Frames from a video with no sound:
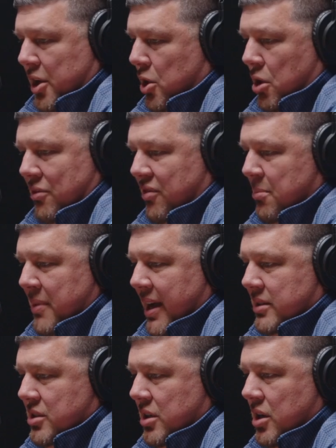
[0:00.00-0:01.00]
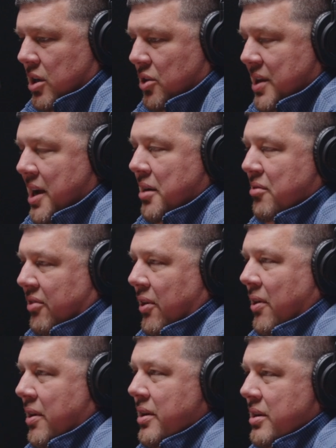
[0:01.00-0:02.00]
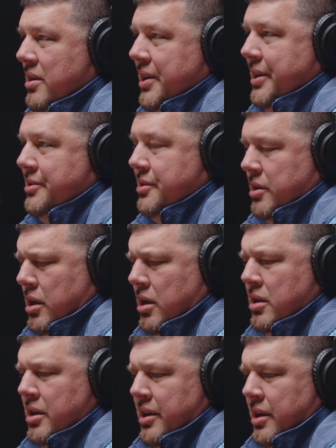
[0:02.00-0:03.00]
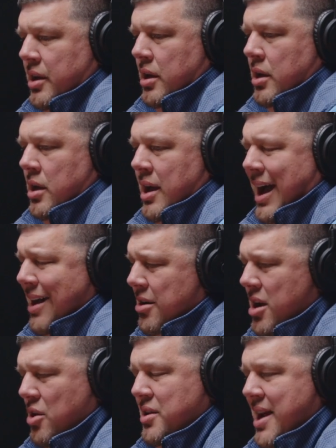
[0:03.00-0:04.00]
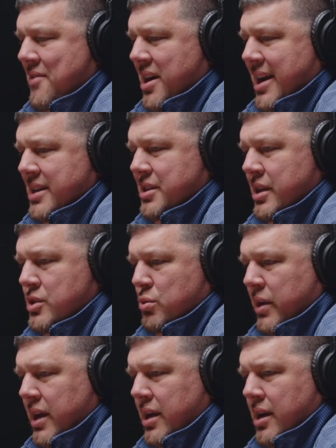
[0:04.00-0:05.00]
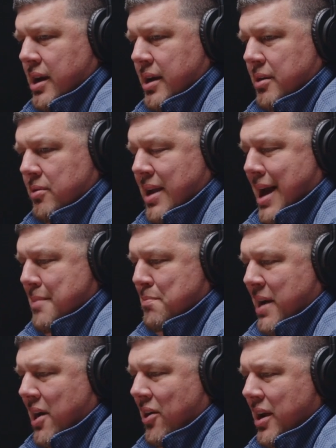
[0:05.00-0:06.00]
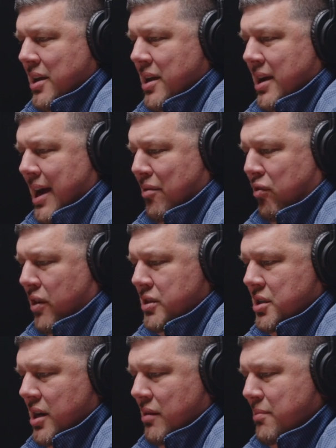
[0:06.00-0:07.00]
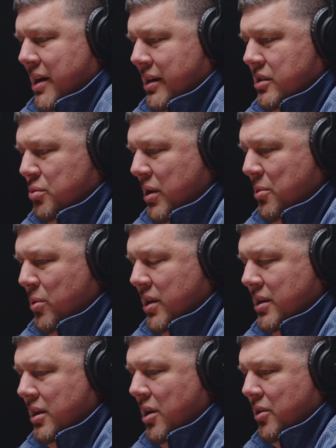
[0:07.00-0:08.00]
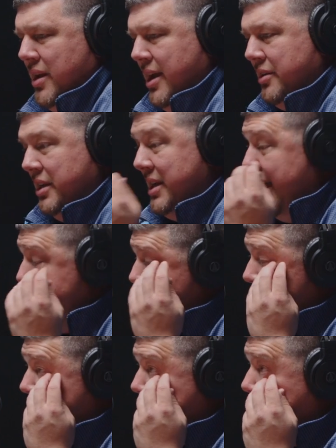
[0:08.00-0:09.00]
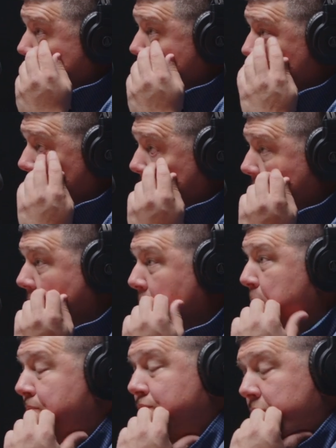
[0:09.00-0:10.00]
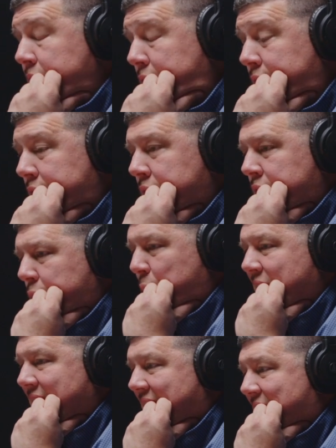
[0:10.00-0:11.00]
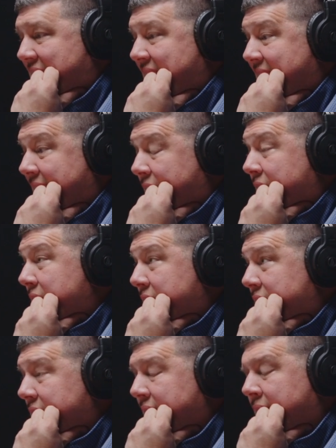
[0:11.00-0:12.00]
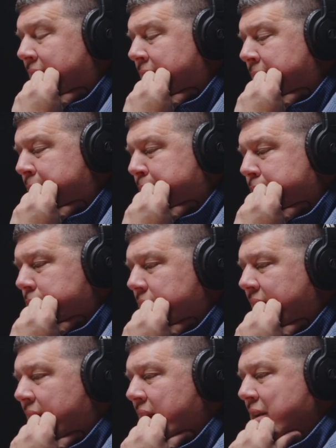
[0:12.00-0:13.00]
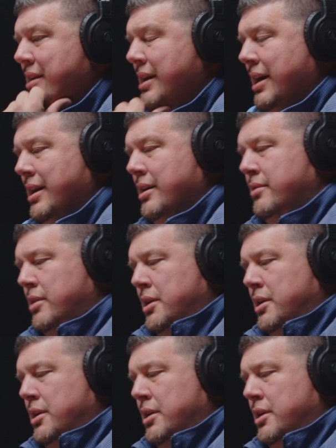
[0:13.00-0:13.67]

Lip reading: Gulf of Mexico down in Florida. It's, I don't know, Devin and I, since we got married, our first year of marriage, we would go down to Destin, and we love that area, and